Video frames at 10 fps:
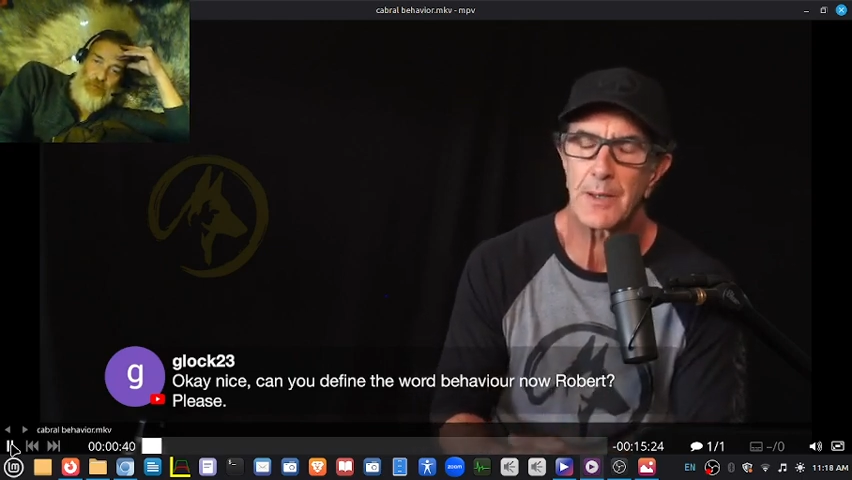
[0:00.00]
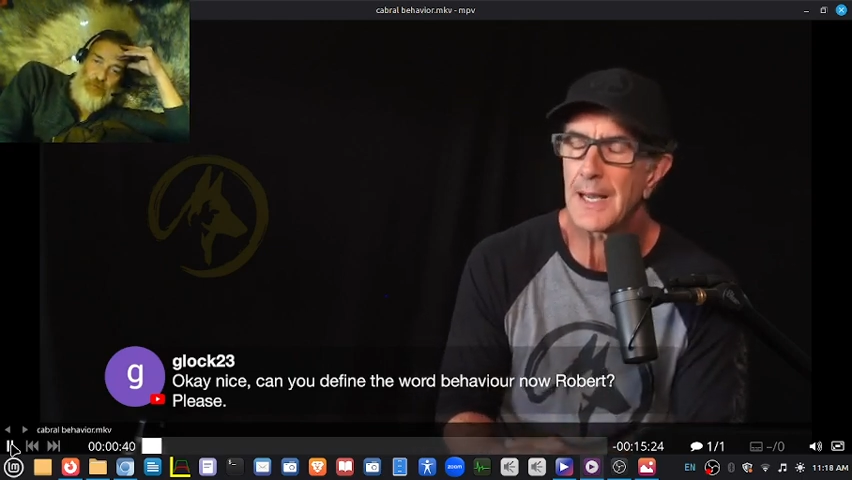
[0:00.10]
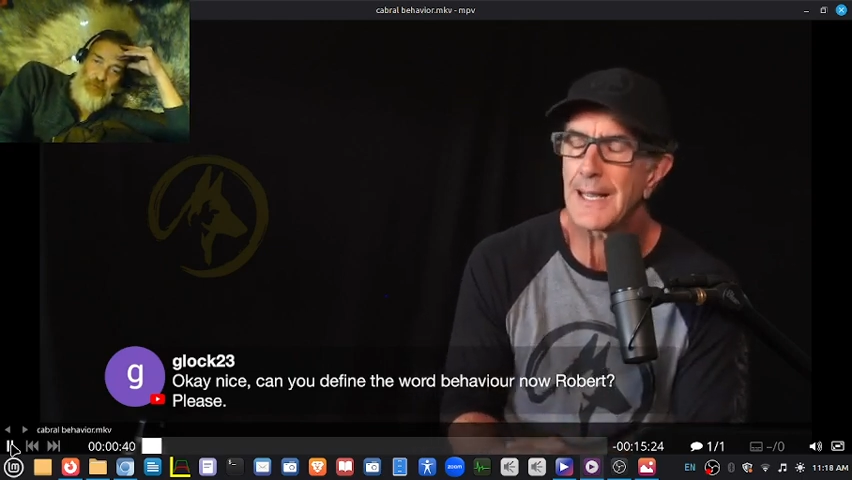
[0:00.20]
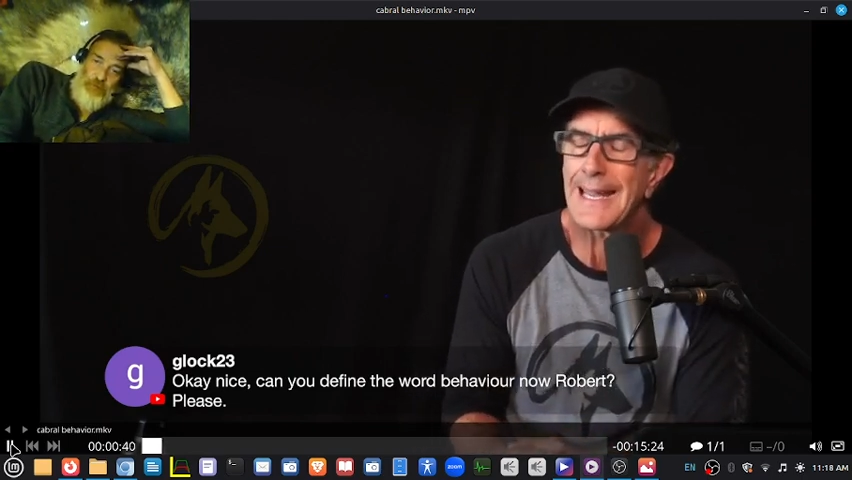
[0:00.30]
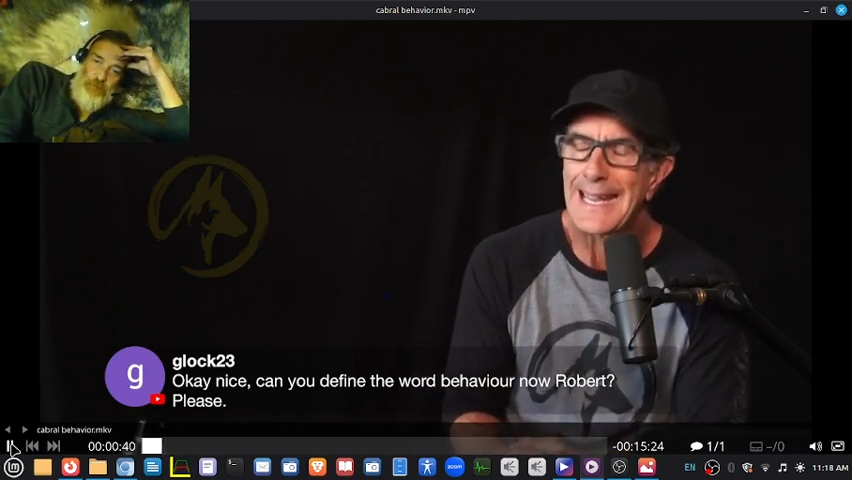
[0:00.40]

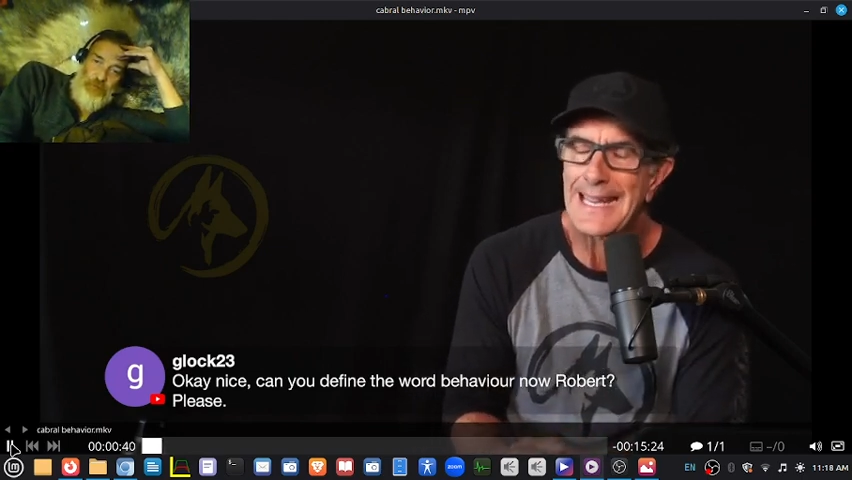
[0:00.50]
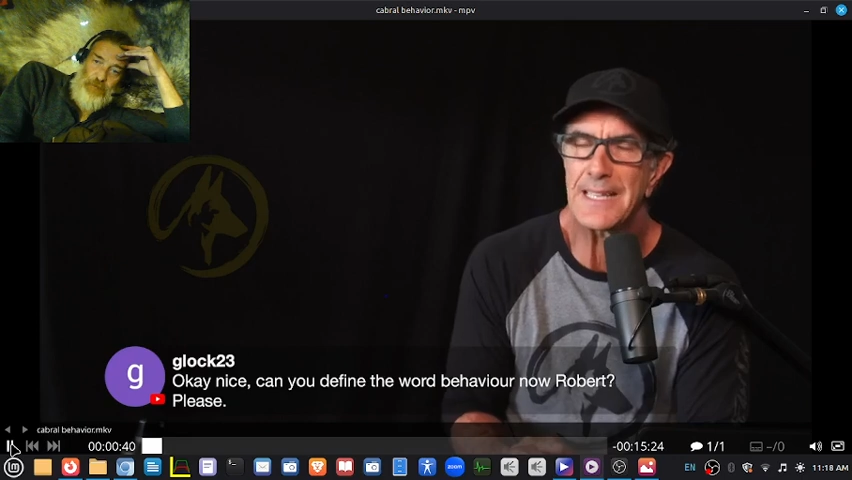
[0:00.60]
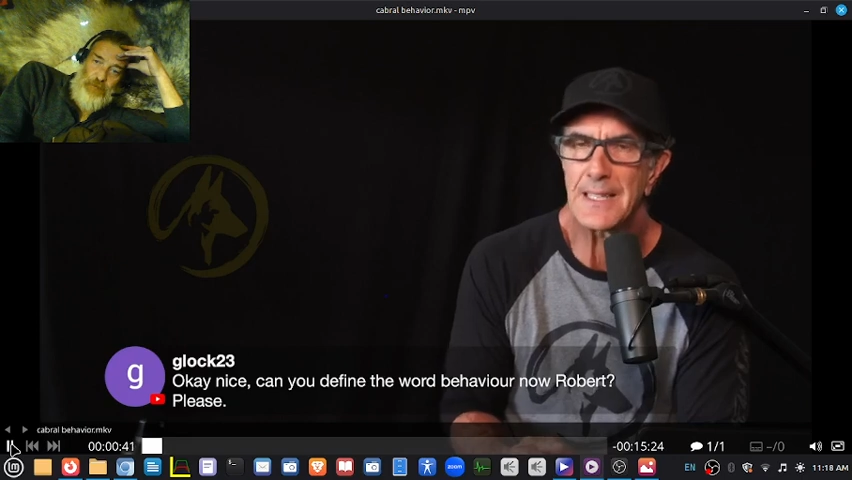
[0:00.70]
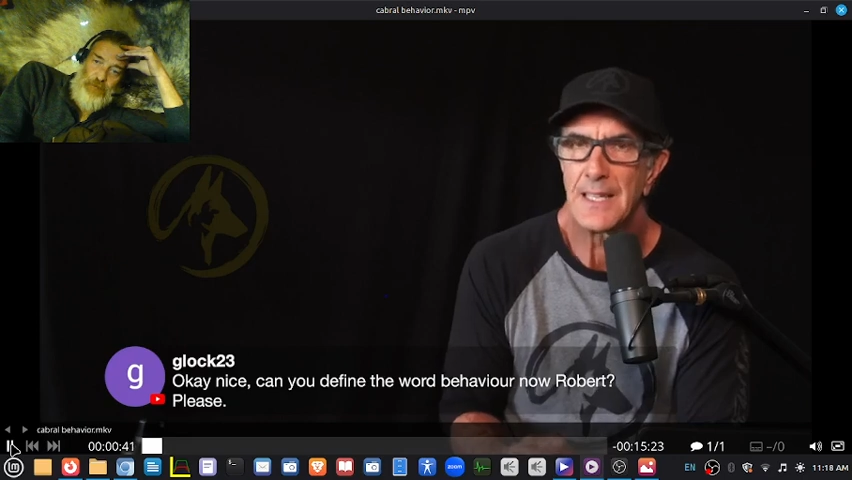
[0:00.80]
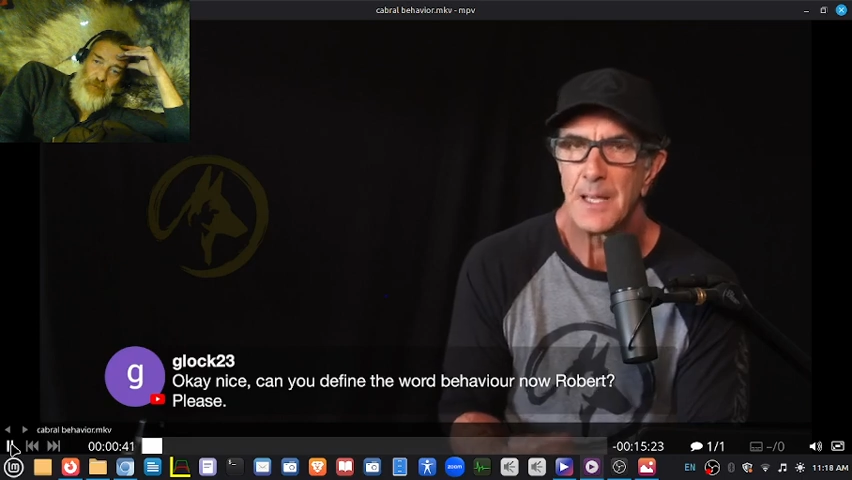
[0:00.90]
I
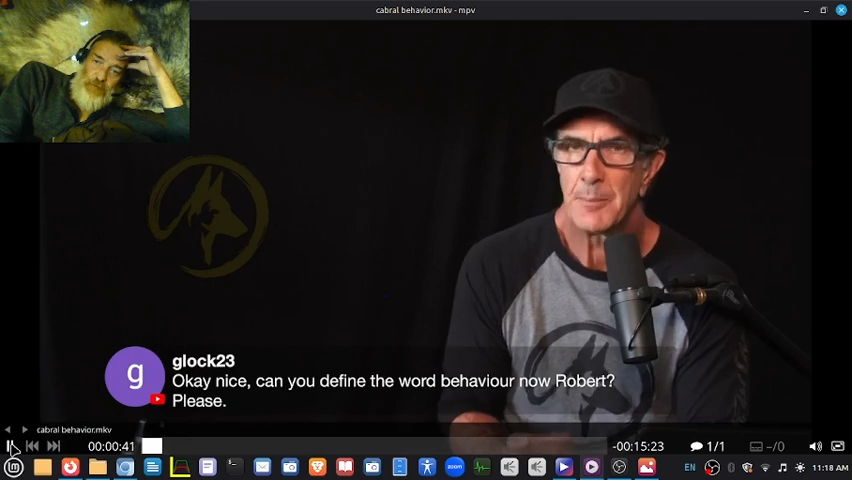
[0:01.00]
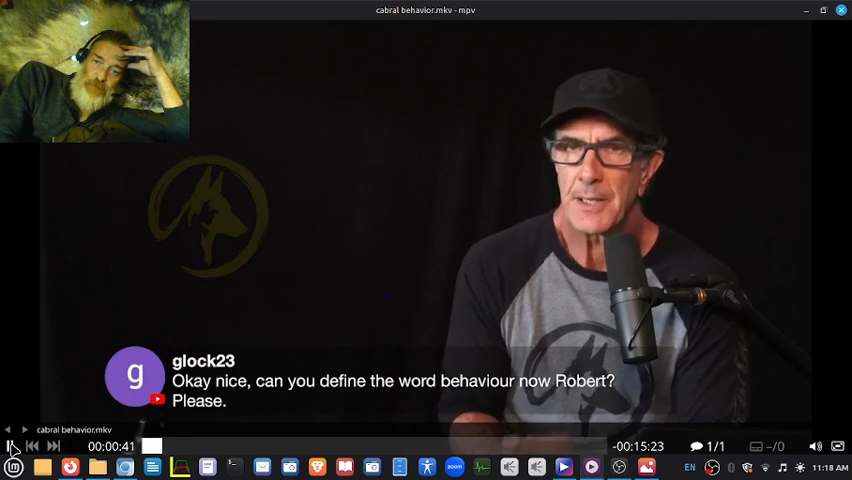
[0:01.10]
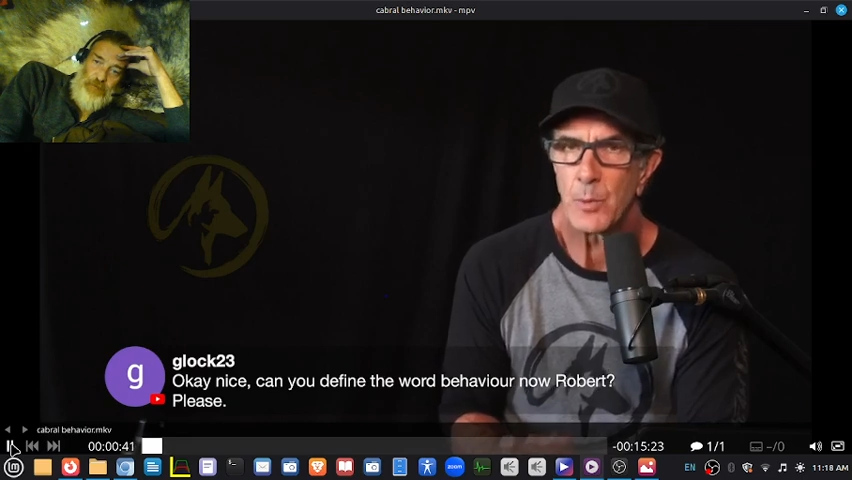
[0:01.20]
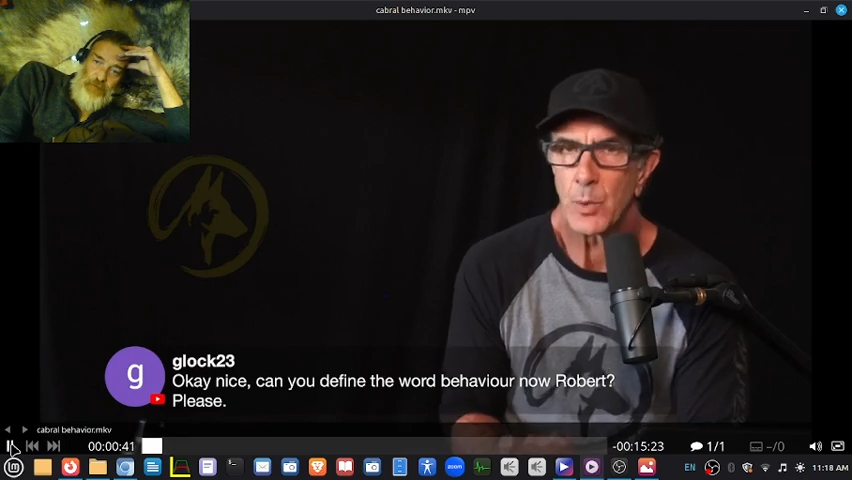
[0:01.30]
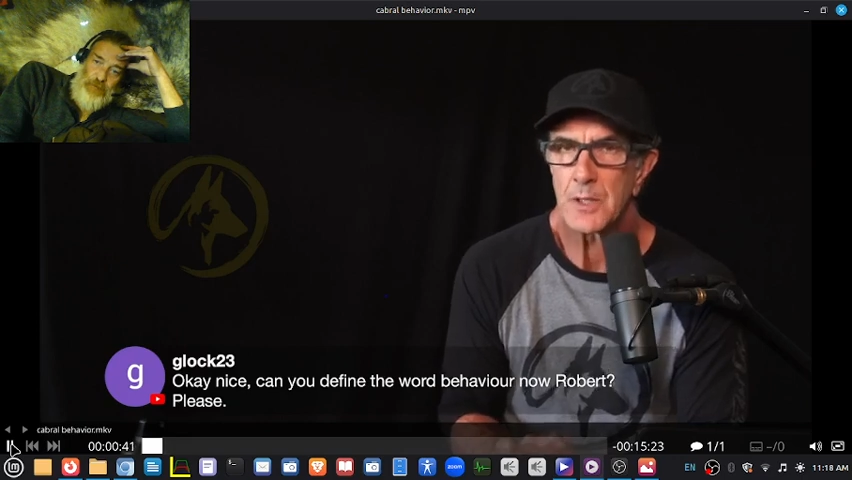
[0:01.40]
hate
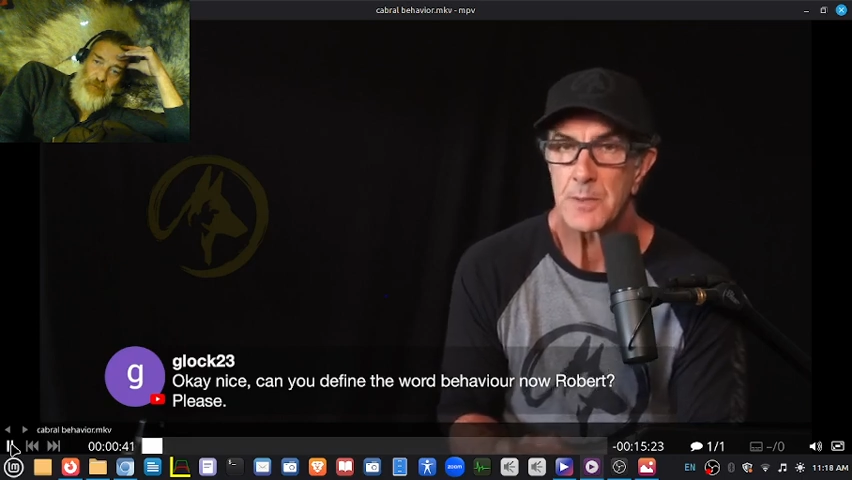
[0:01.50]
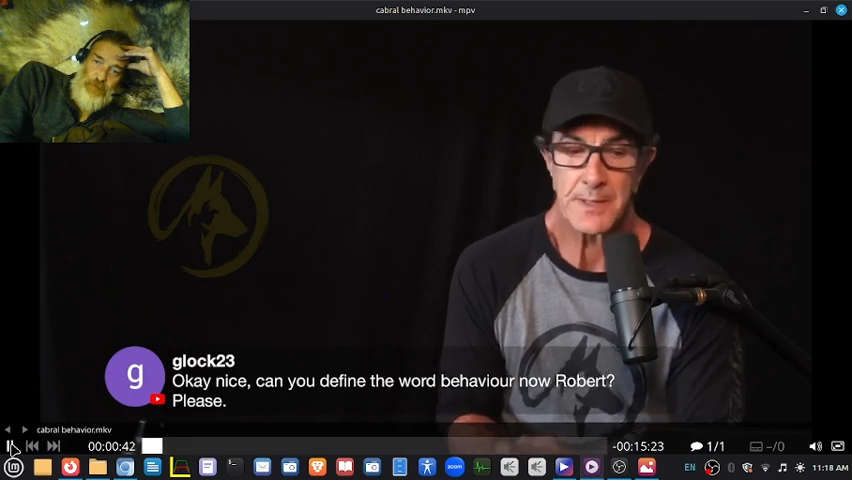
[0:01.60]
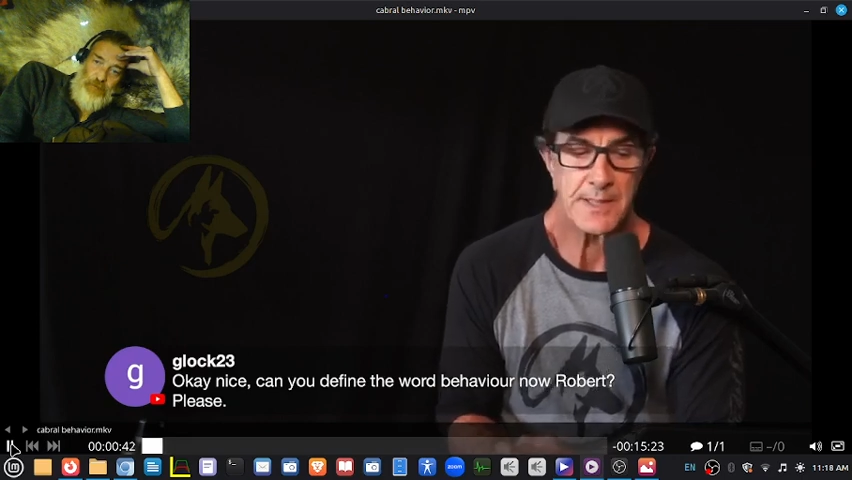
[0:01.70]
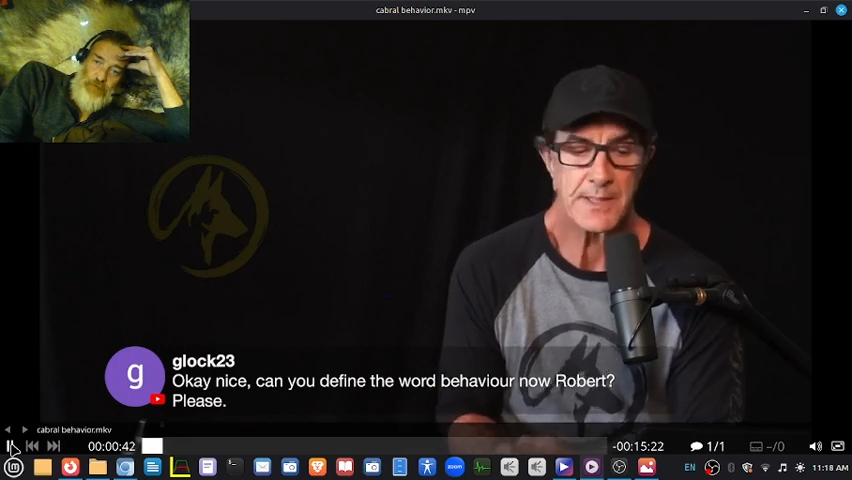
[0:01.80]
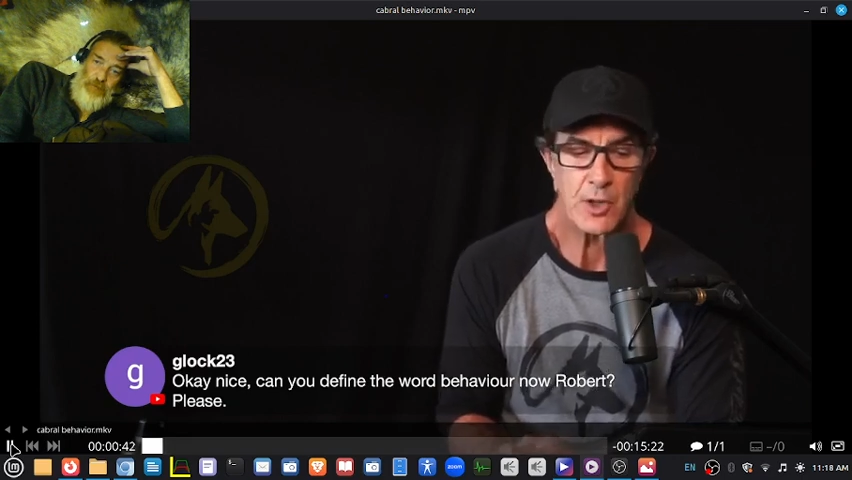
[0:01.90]
big words because